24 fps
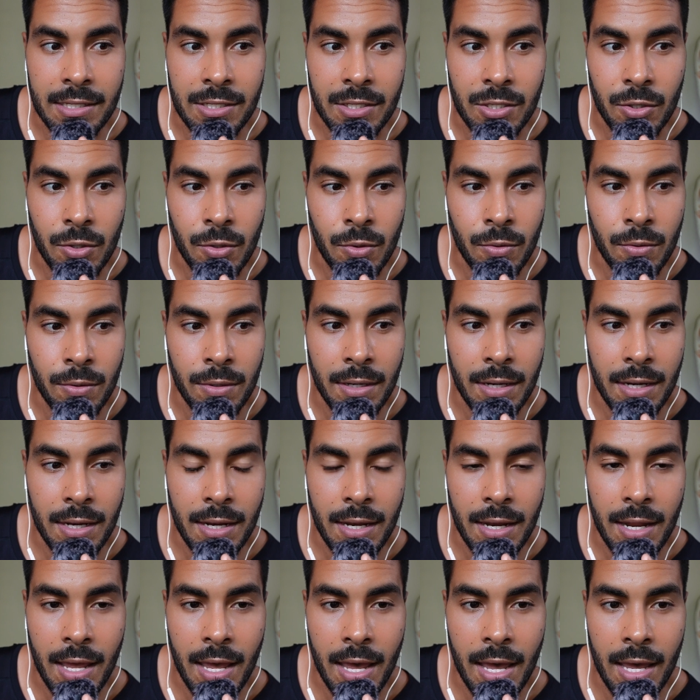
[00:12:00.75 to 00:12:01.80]
soon.
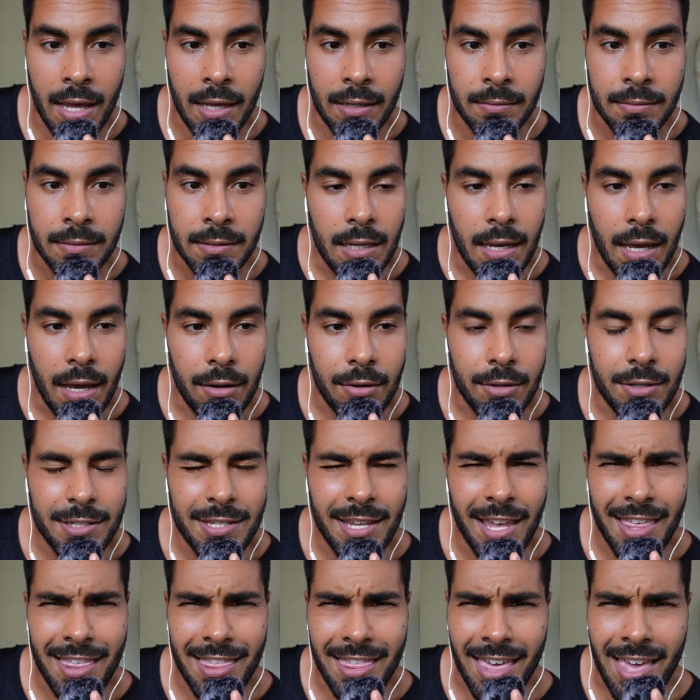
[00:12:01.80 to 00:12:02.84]
And how do you
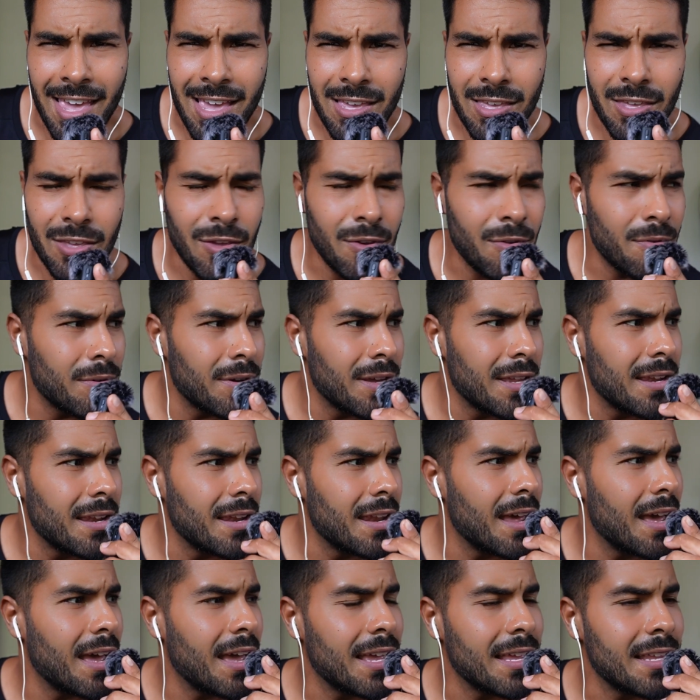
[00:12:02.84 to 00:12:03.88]
say thank you
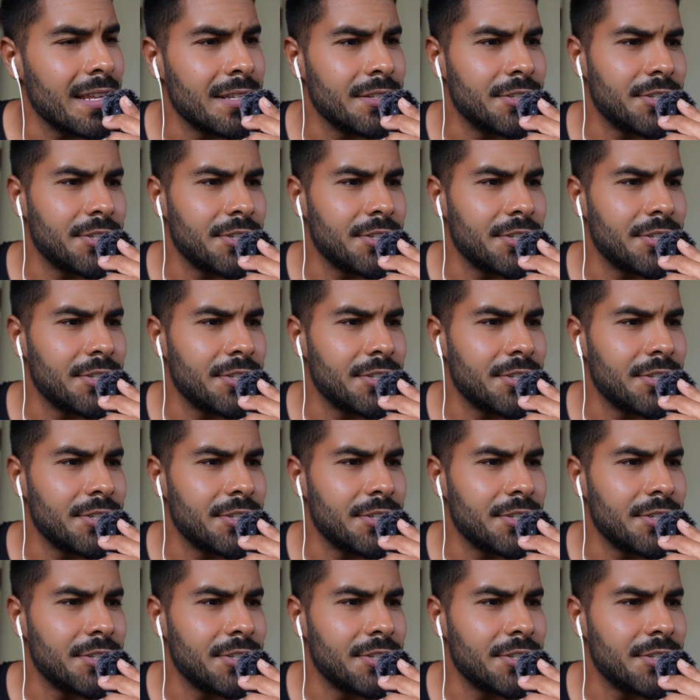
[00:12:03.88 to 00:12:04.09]
in